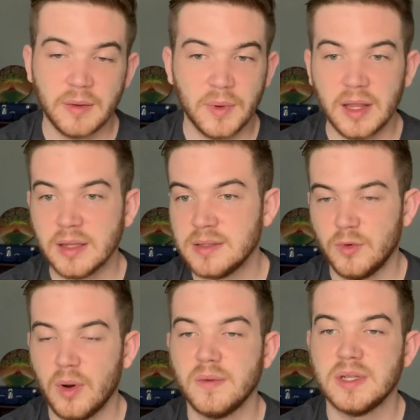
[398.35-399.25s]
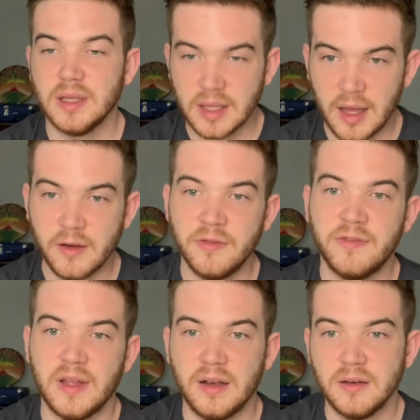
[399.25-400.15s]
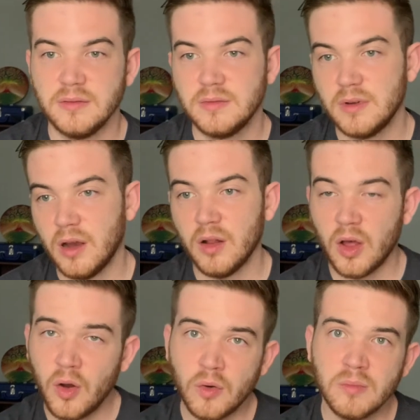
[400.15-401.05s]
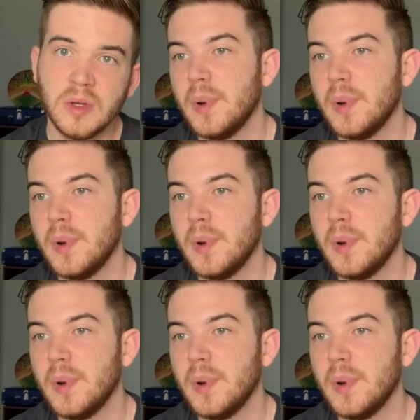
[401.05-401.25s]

really grown to love and call home.